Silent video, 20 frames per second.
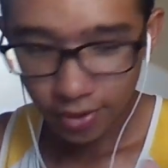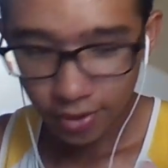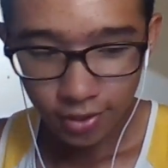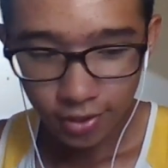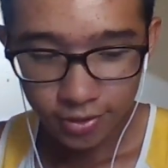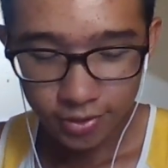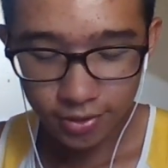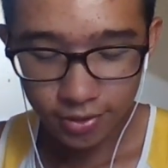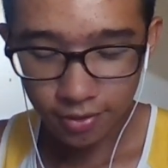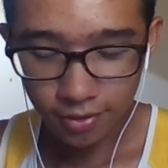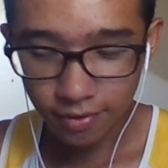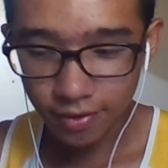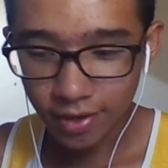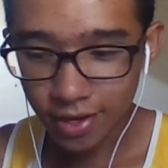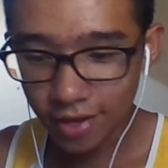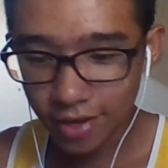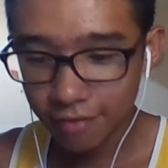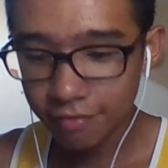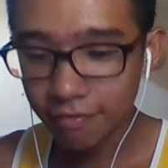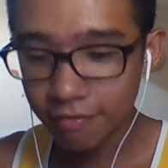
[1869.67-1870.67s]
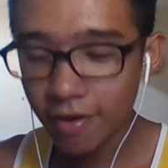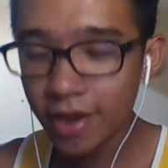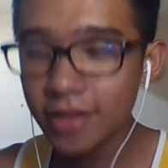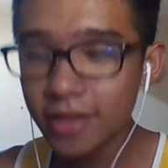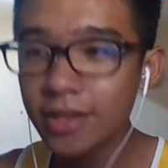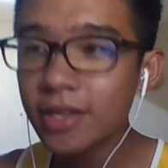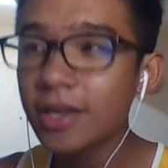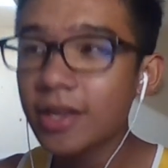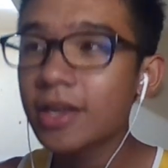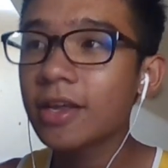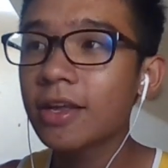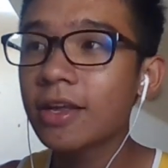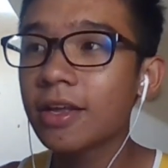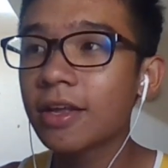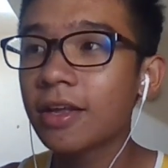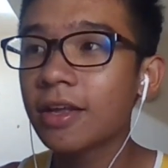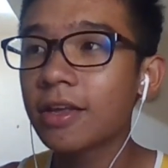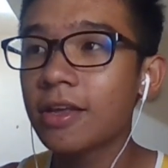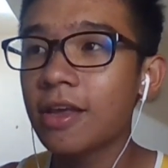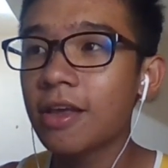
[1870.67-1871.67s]
So finally,
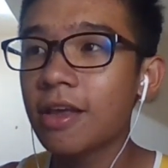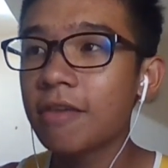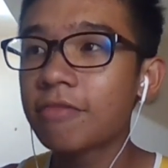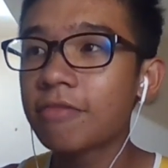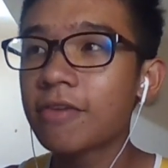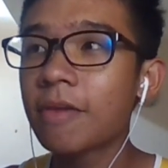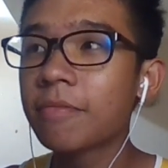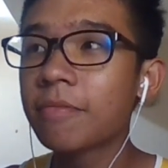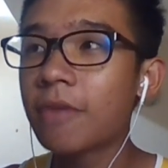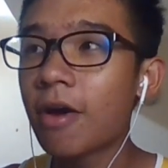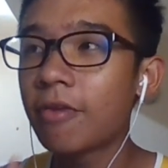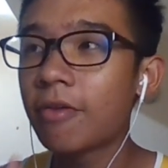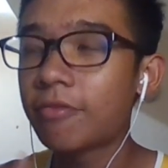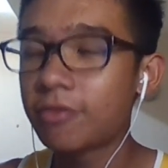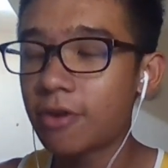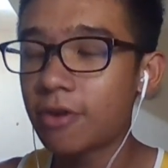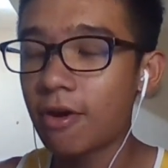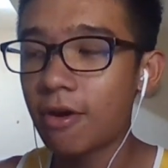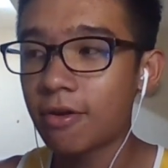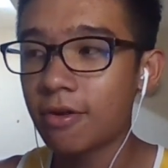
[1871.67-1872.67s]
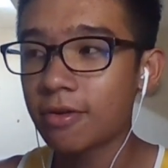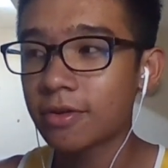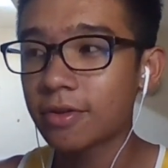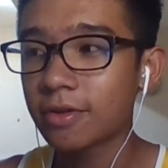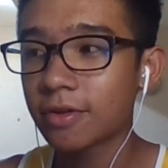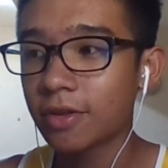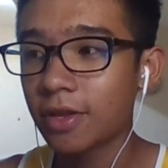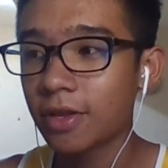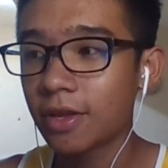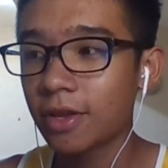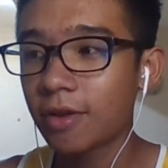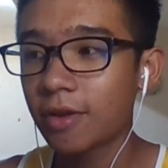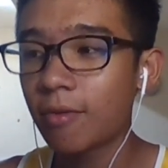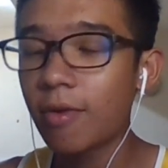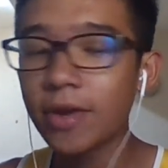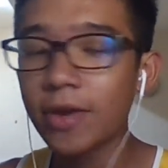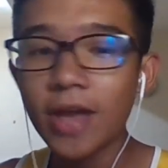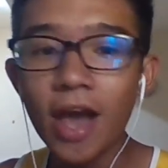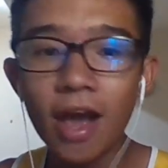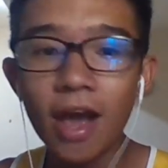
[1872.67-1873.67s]
if I'm not wrong,
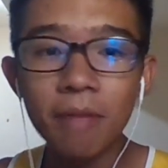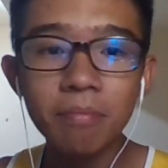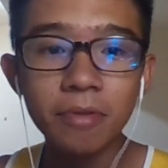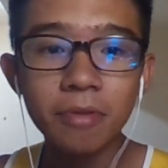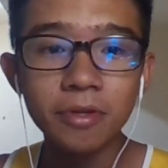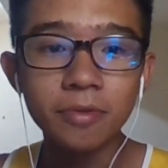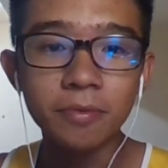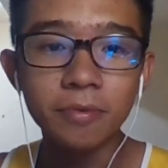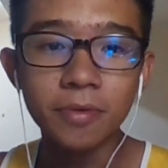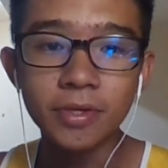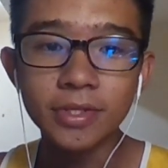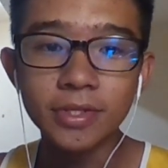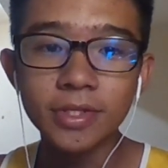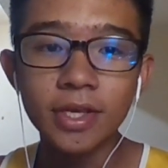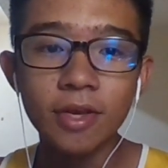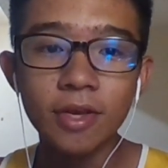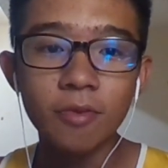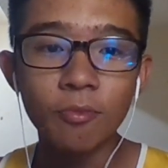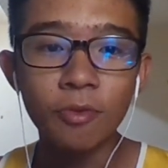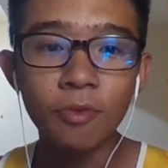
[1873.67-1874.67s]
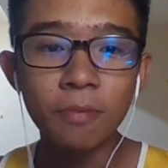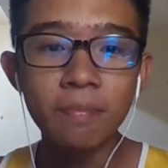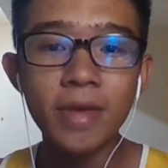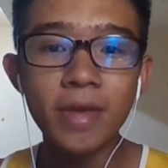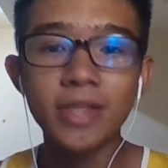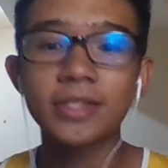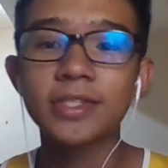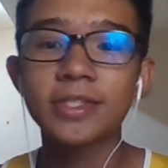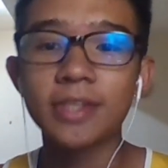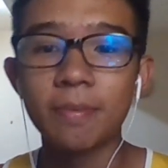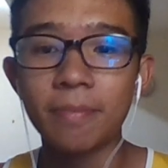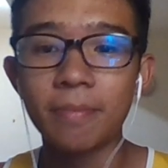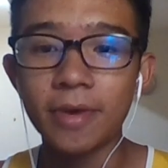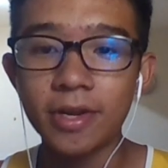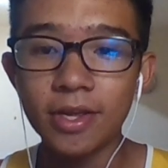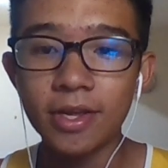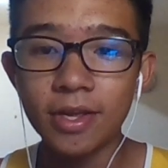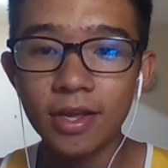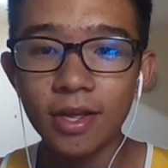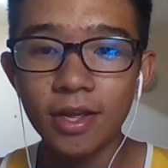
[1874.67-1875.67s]
what happened was we met
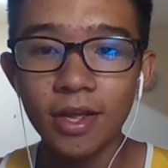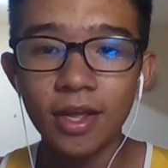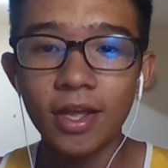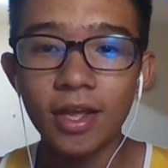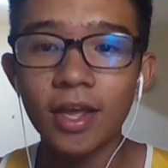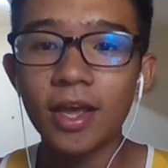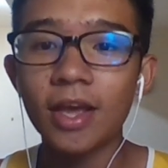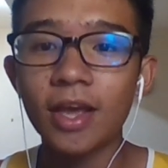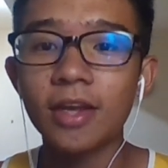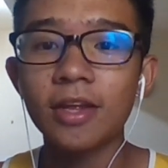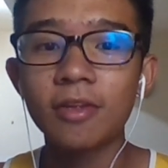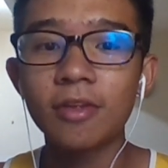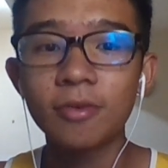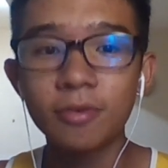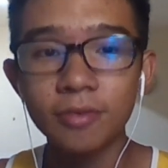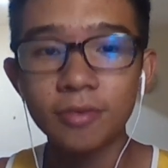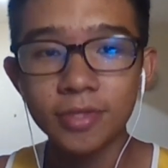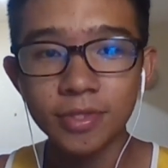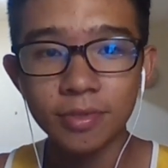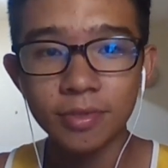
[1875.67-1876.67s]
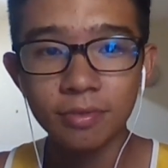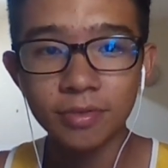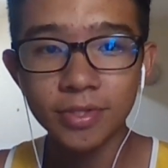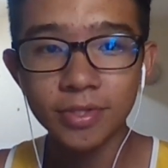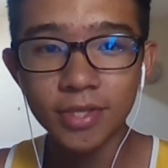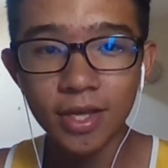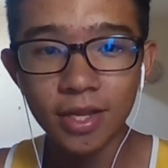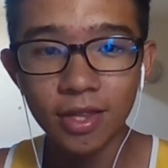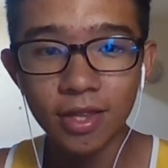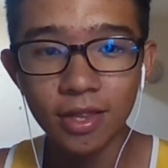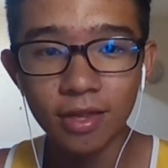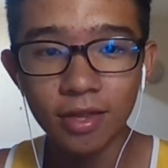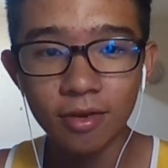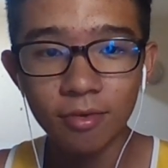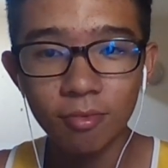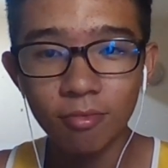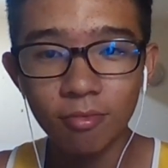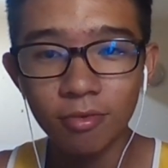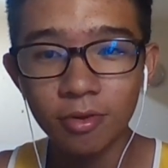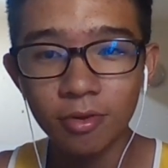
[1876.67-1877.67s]
somebody, and then who said,
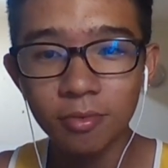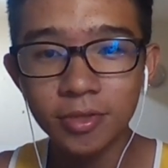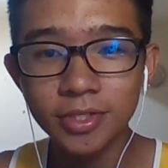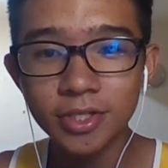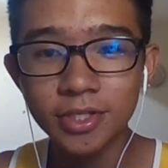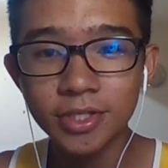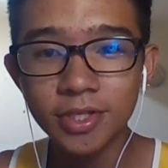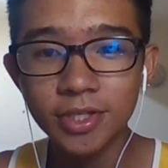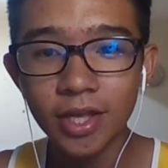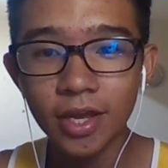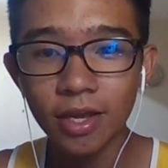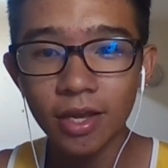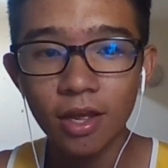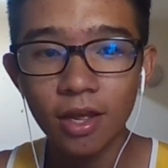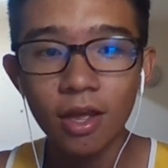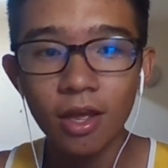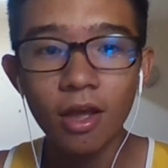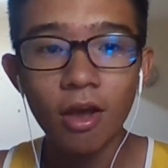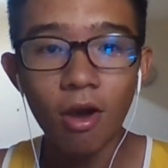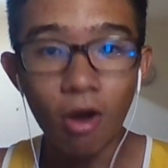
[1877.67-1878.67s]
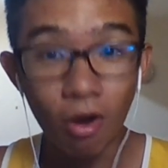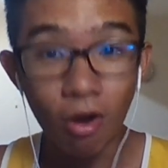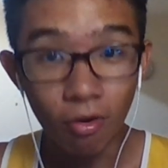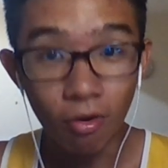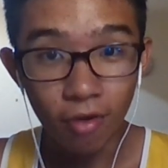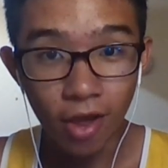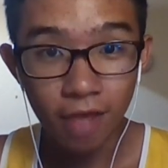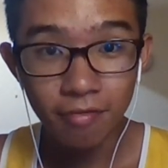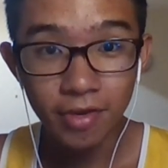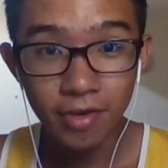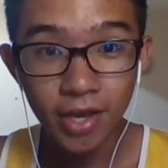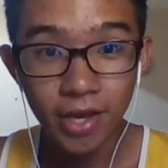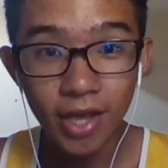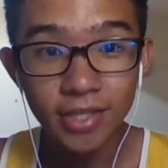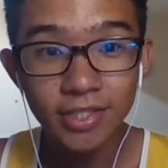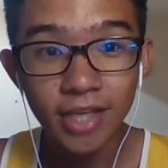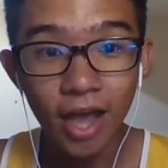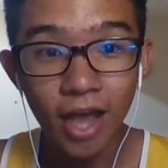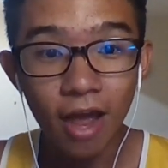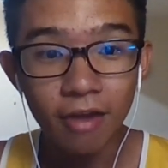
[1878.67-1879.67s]
he was just like, oh, have you guys
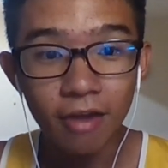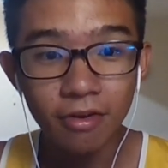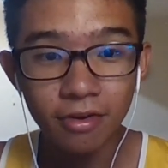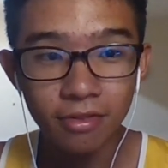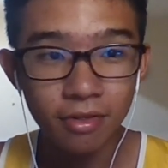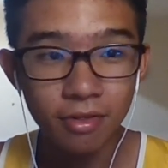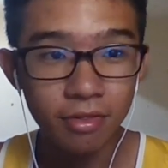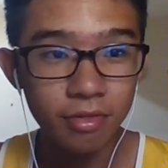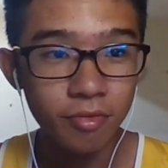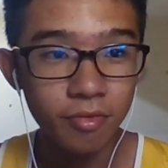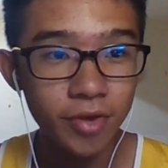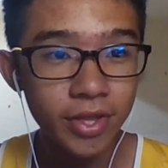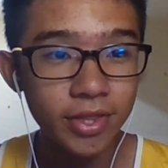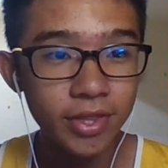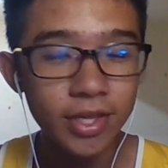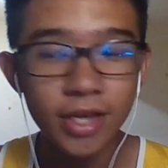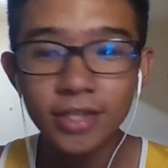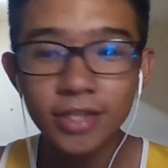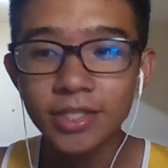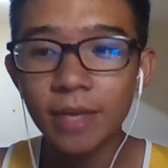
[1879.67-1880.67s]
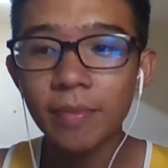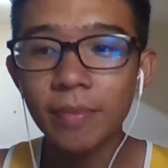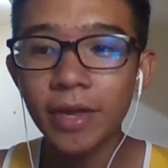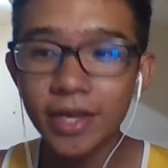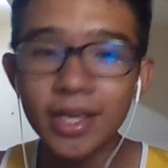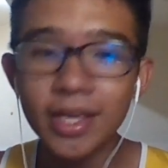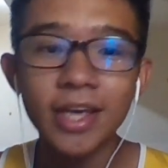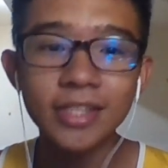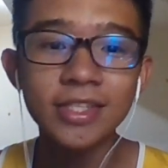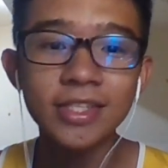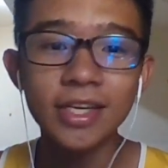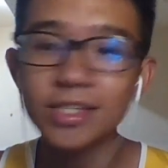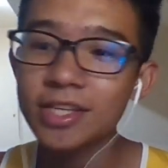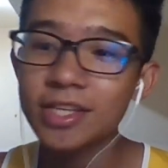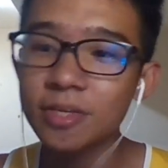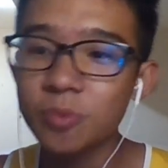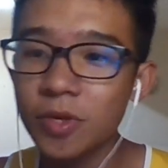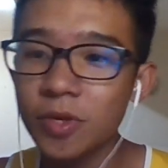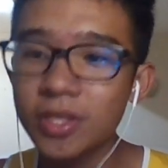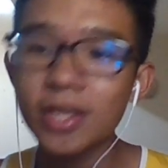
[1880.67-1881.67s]
gathered the 3 things? I'm like, yes,
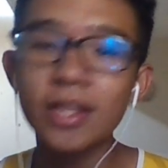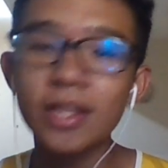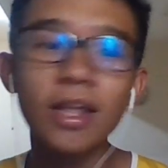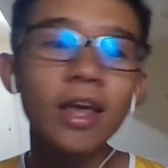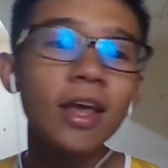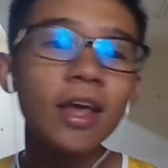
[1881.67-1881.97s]
we did.